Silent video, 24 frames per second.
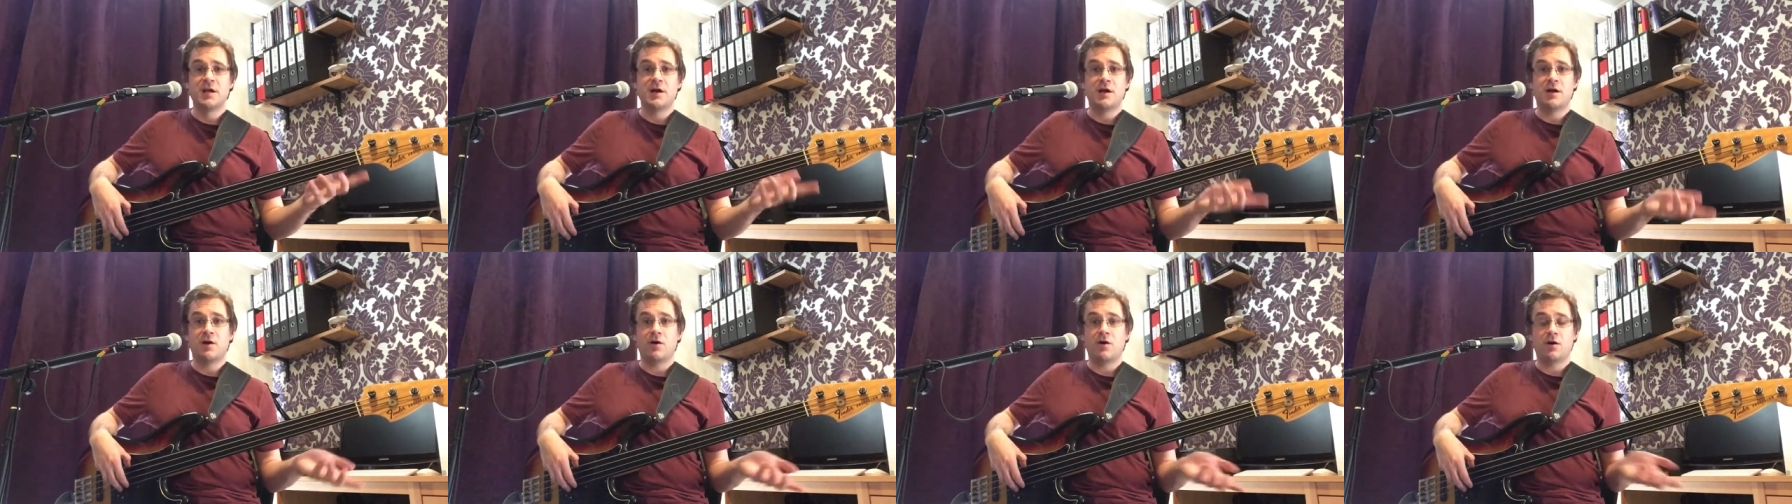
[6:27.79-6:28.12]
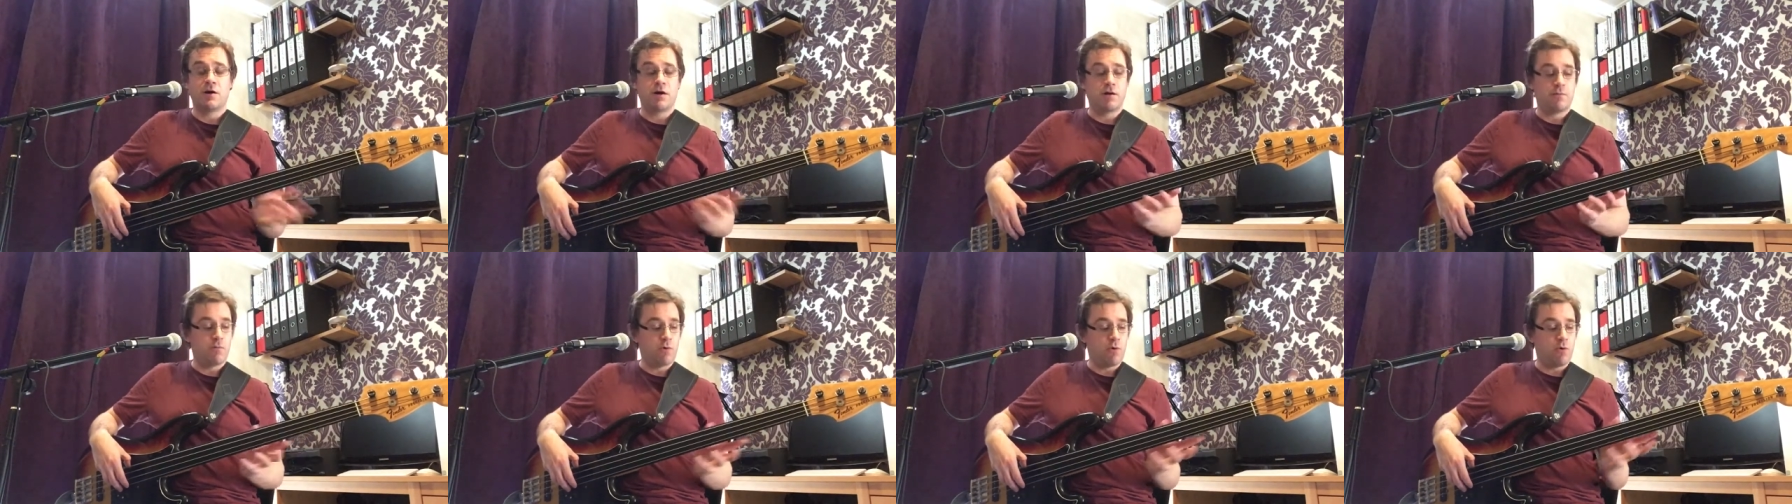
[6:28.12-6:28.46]

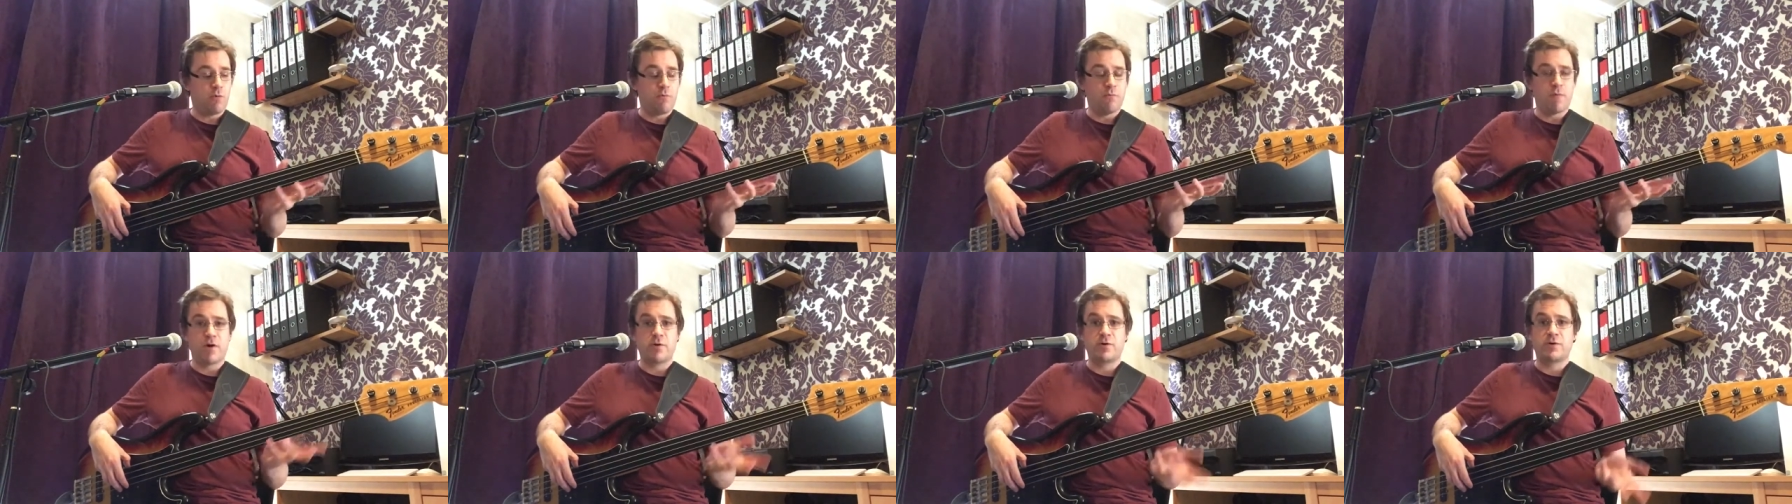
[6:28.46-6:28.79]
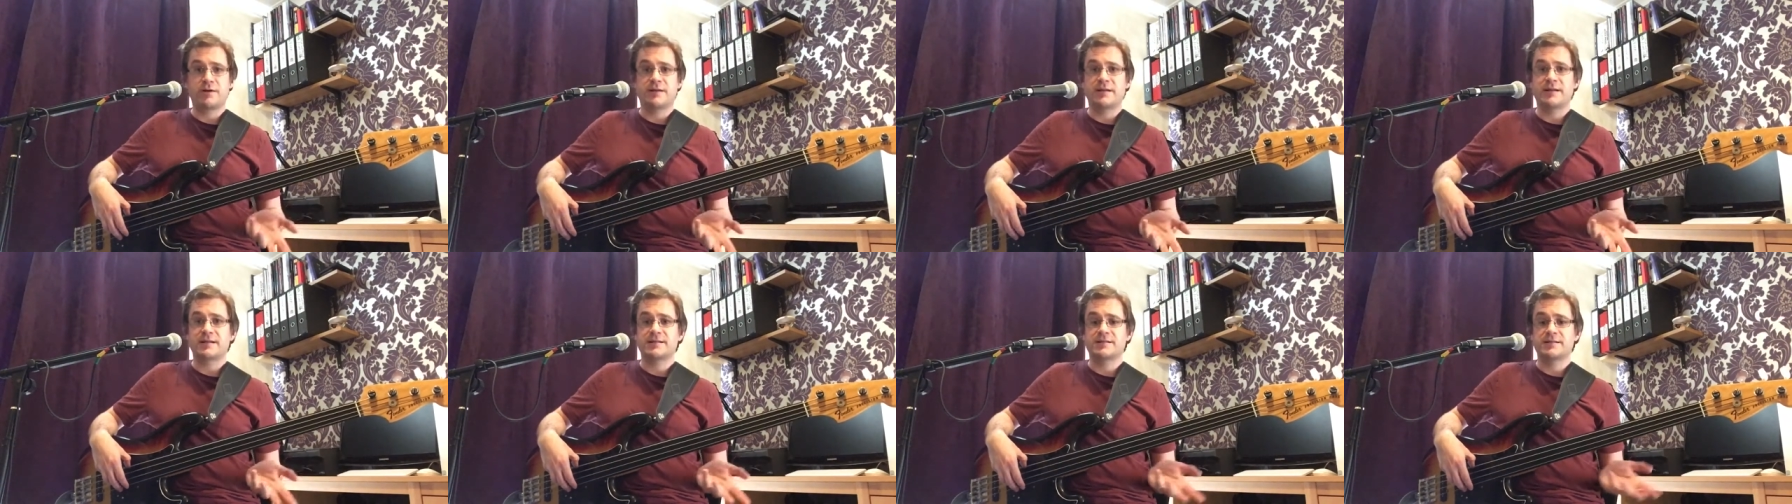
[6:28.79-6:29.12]
or
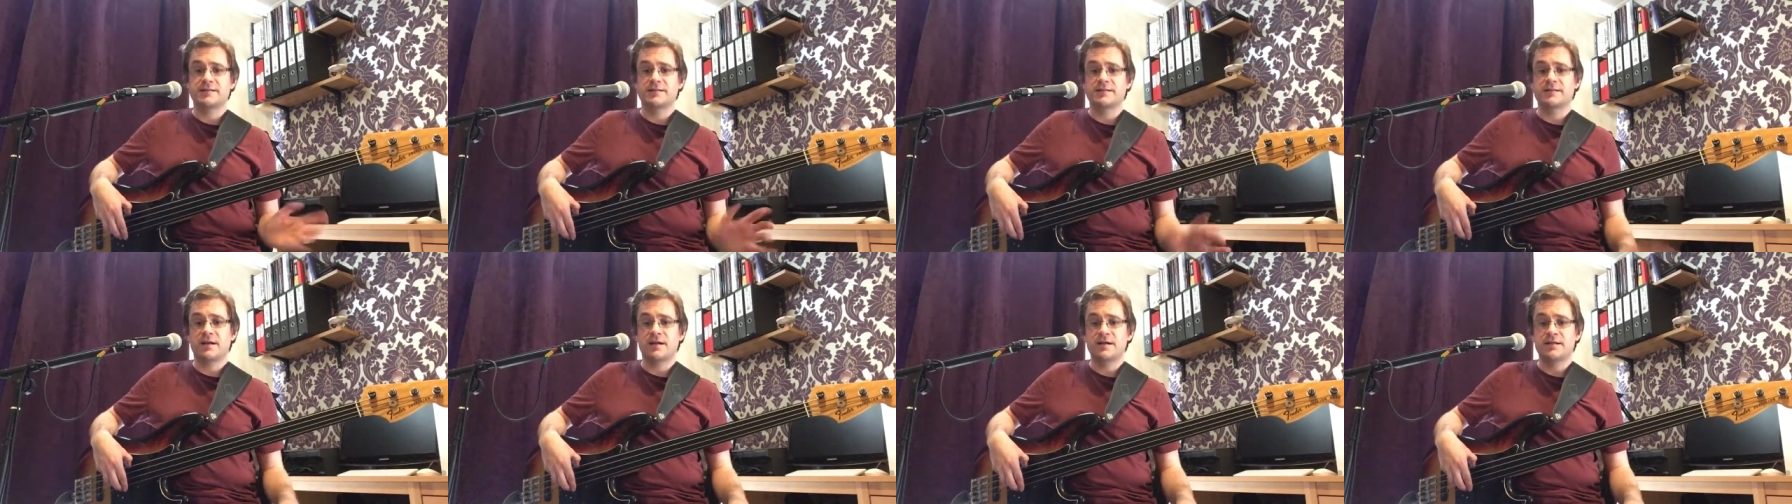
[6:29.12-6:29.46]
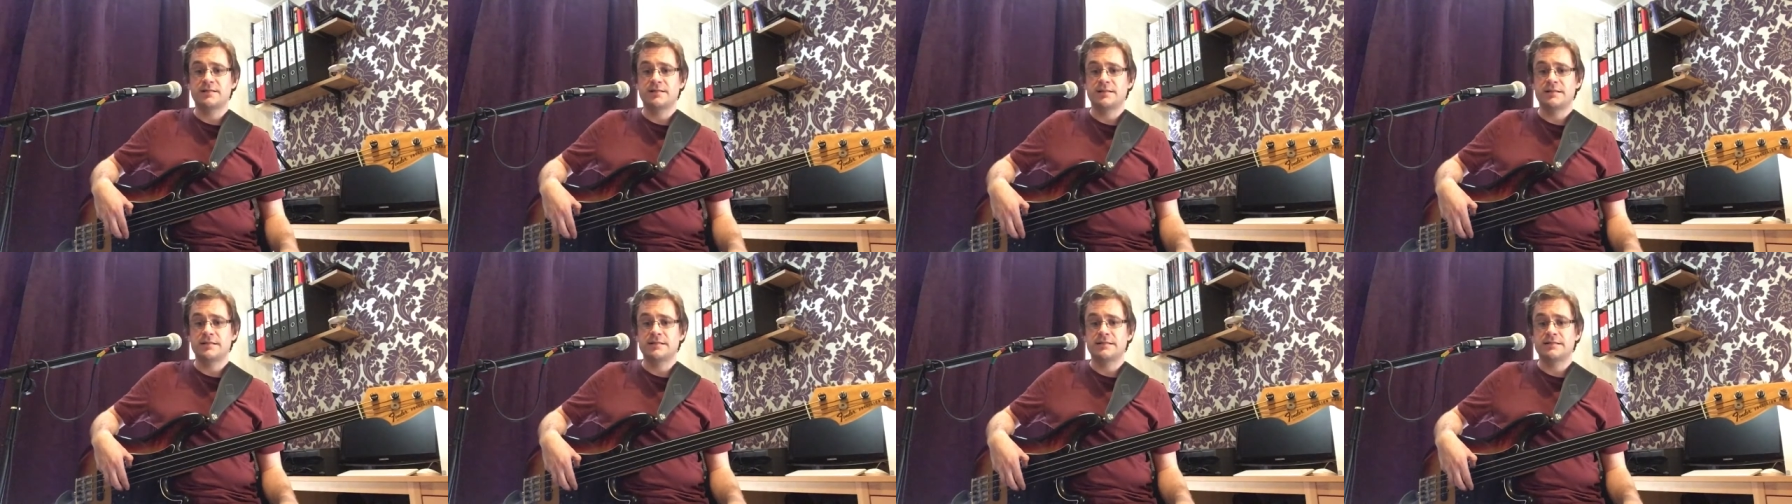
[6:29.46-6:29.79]
modal
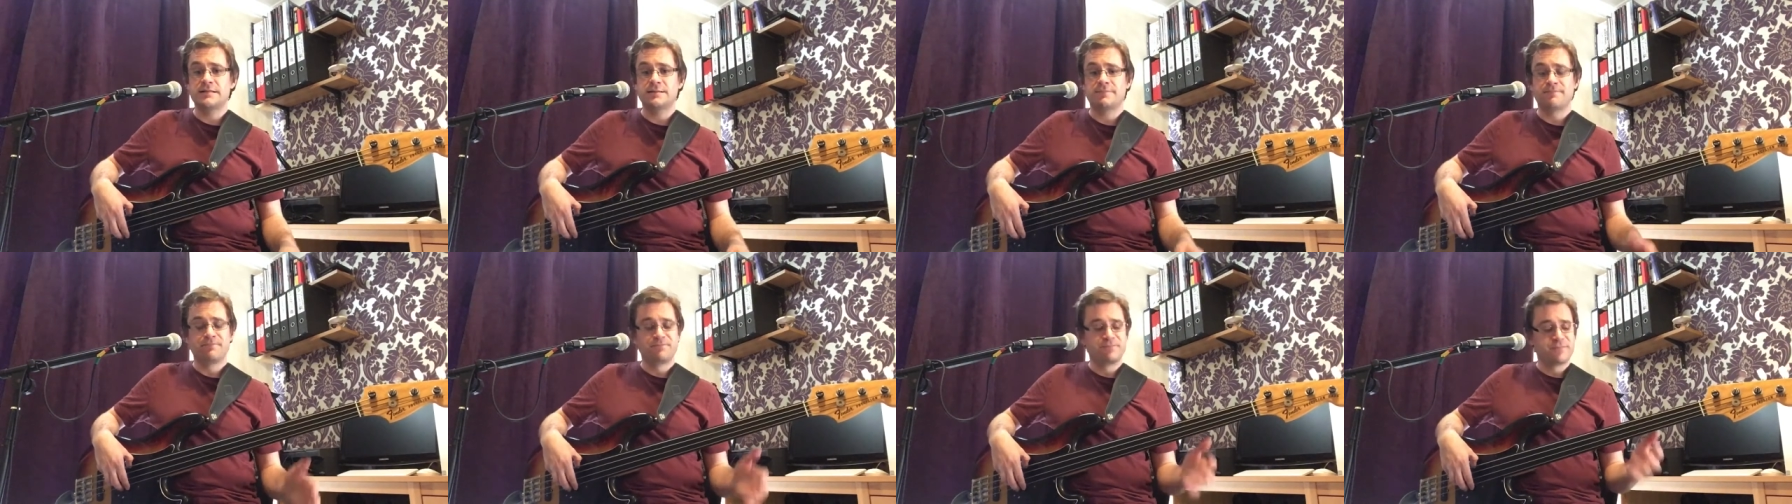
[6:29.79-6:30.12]
exercises.